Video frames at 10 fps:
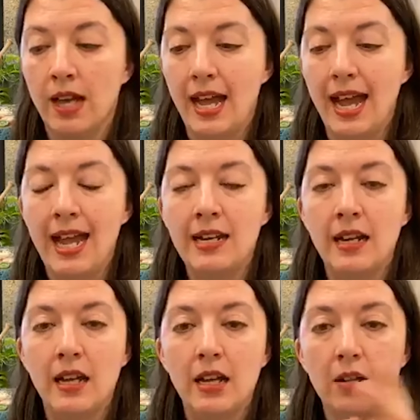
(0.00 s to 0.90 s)
And
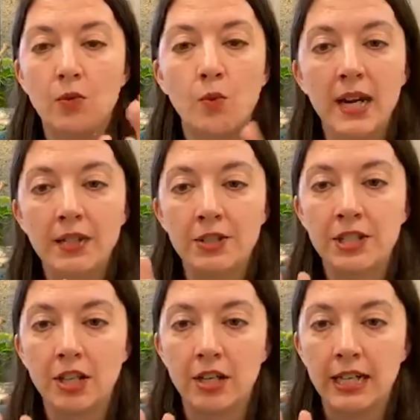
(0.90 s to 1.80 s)
when you're
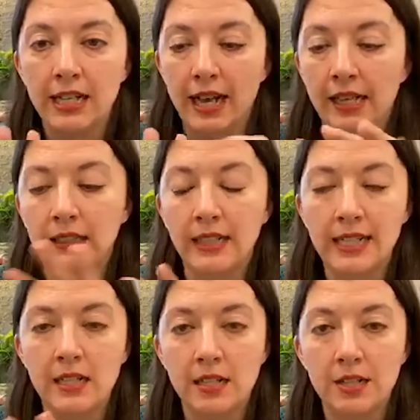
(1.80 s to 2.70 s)
starting, I
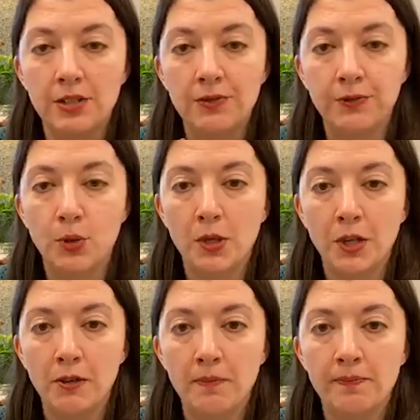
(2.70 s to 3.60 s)
like to do
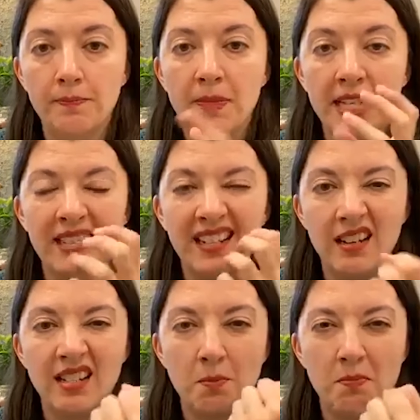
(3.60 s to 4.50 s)
4, makes a
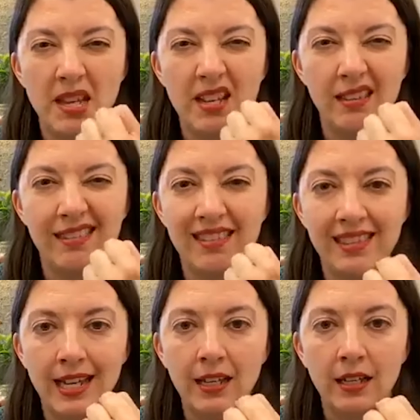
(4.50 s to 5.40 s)
nice big
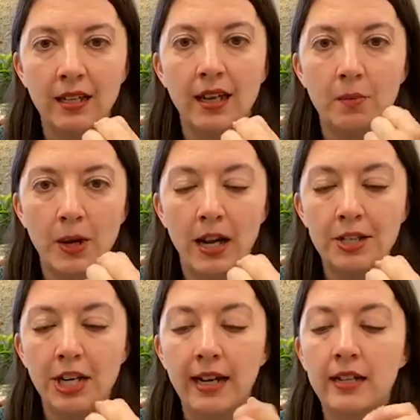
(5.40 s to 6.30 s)
thick
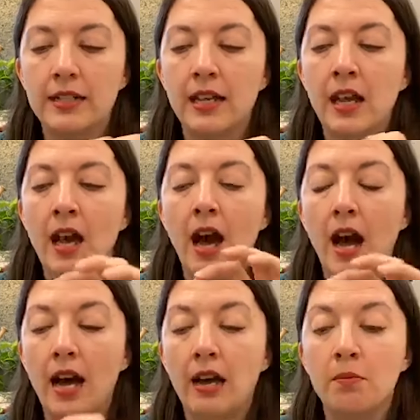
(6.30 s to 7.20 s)
project,
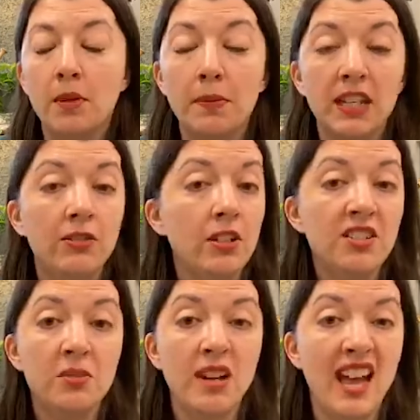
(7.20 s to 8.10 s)
but you can
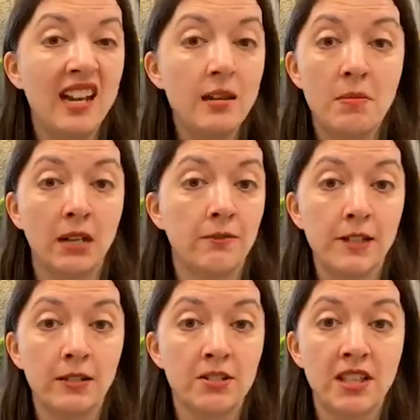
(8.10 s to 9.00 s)
do any amount of
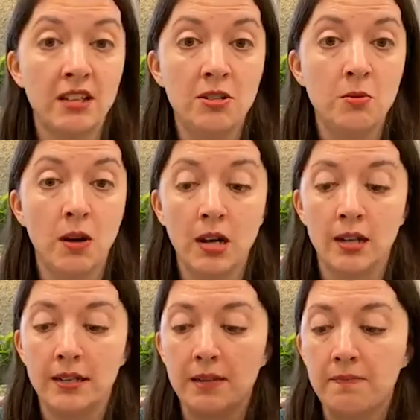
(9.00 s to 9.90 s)
fingers that you
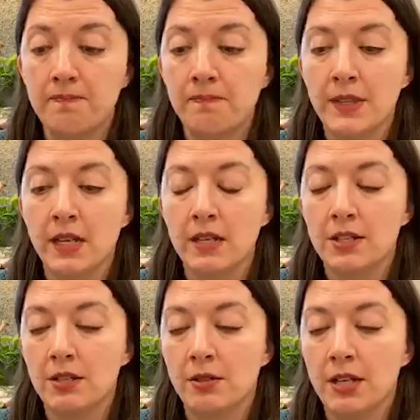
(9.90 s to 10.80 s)
want.
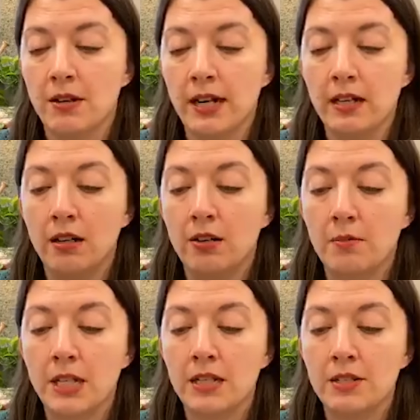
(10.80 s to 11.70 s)
So here I go, I'm
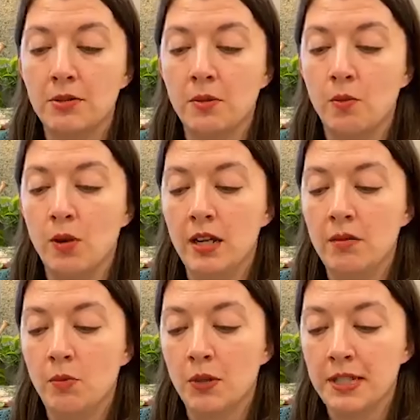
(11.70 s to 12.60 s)
gonna do it one
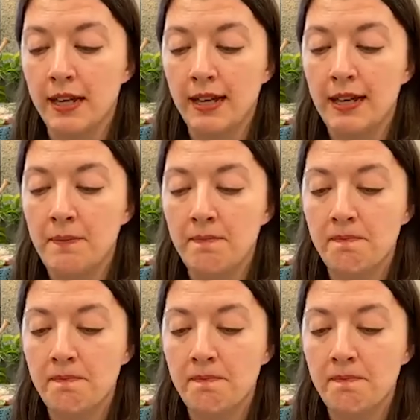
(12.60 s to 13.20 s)
more time.